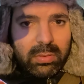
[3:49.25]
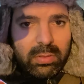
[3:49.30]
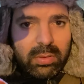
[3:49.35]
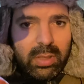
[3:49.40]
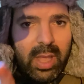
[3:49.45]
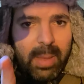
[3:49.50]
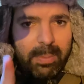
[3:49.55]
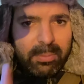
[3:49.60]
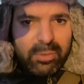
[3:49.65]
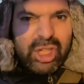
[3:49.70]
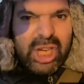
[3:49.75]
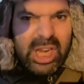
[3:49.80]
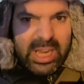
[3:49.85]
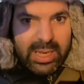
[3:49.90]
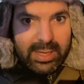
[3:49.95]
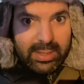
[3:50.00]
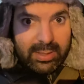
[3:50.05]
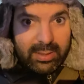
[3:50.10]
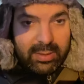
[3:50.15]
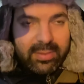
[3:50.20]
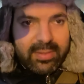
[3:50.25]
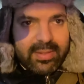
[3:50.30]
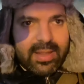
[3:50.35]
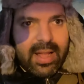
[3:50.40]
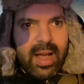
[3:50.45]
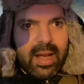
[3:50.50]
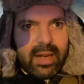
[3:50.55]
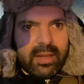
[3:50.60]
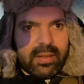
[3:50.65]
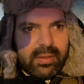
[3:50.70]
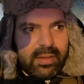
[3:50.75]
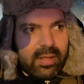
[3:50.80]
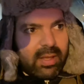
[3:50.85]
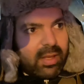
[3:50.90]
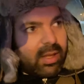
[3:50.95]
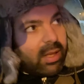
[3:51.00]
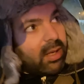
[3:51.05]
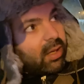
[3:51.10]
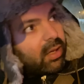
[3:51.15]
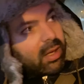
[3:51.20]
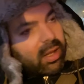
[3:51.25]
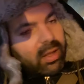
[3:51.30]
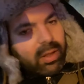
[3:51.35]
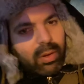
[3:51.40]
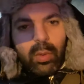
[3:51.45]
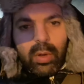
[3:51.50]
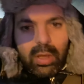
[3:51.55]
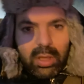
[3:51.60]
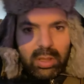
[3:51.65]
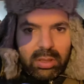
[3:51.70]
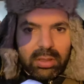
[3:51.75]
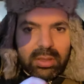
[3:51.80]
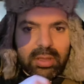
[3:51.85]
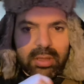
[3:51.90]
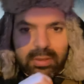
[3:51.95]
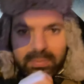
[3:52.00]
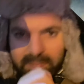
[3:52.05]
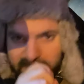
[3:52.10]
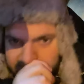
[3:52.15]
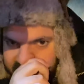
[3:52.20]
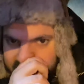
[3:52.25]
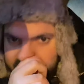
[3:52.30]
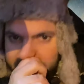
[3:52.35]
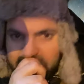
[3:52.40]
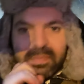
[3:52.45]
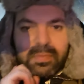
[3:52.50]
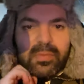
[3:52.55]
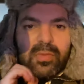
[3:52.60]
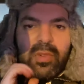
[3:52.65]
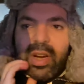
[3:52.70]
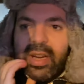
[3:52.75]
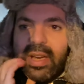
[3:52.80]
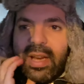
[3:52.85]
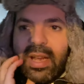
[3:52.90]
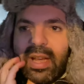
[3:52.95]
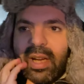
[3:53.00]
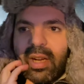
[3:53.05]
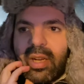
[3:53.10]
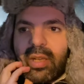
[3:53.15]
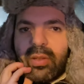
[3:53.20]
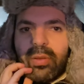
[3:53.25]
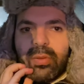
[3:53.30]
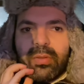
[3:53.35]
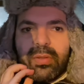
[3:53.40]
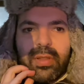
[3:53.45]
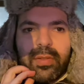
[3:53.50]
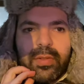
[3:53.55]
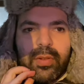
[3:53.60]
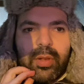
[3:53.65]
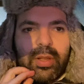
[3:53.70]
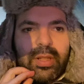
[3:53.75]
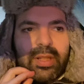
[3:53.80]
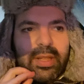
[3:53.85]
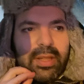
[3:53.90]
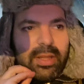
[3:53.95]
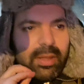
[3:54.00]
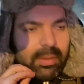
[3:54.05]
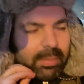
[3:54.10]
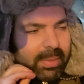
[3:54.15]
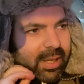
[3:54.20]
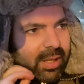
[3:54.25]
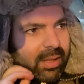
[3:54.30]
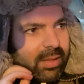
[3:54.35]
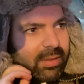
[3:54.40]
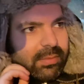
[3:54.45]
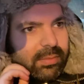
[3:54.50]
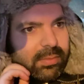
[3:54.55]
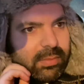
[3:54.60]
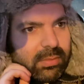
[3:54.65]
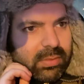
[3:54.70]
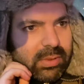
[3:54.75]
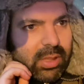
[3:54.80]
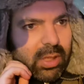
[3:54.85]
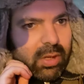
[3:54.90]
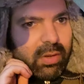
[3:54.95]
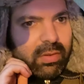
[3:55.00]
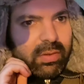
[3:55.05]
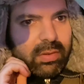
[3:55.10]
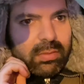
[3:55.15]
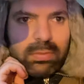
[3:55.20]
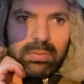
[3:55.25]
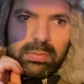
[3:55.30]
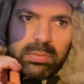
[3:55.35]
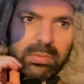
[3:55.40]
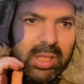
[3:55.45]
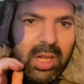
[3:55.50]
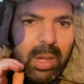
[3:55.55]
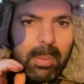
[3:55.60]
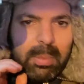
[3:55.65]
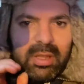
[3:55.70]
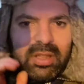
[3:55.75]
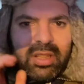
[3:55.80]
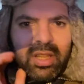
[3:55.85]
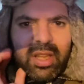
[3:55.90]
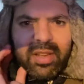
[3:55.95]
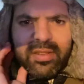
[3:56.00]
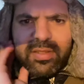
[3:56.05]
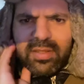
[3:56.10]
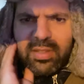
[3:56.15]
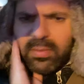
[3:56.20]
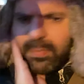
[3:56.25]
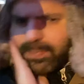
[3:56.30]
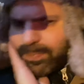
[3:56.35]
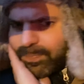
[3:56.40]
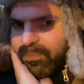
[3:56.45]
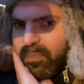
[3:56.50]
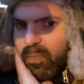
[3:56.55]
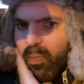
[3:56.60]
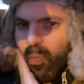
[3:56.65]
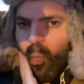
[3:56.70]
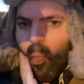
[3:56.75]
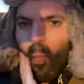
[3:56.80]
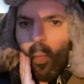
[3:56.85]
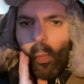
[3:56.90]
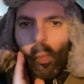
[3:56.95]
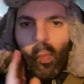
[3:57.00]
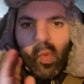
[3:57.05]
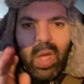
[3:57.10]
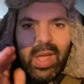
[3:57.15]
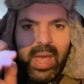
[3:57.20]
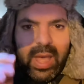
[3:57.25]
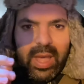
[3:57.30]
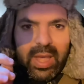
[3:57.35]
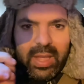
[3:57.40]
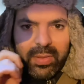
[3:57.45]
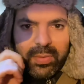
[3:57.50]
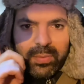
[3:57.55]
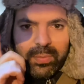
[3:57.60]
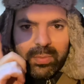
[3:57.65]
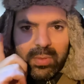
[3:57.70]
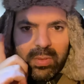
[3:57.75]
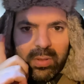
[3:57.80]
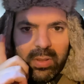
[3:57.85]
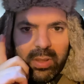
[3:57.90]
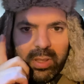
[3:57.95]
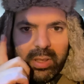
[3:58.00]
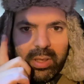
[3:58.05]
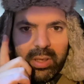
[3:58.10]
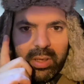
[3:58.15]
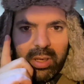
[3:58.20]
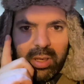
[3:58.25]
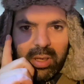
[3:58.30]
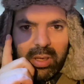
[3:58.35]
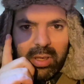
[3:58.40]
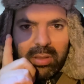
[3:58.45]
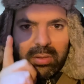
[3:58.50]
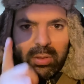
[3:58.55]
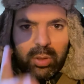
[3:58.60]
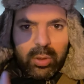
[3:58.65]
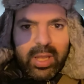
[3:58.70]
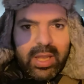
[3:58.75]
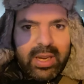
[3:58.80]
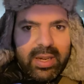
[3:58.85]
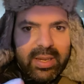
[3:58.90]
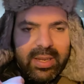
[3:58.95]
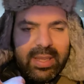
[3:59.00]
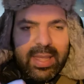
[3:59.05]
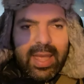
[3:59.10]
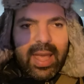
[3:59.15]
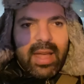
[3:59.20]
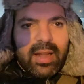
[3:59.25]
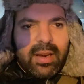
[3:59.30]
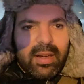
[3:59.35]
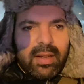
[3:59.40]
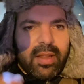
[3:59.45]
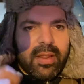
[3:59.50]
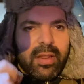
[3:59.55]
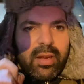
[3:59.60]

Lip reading: MJ stocks in the world right now, of only about, you know, a couple dozen. And they are located in Canada.